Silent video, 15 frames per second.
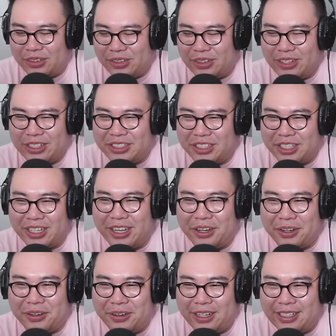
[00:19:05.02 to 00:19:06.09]
The only thing she can
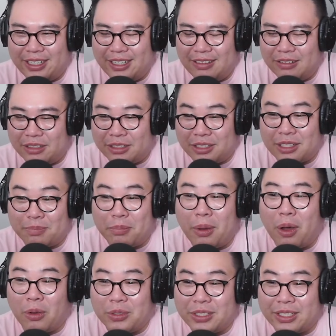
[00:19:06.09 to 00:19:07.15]
hear right now is the
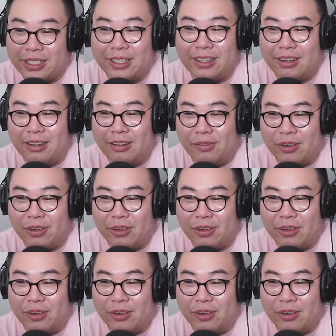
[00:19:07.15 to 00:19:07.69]
pulsing of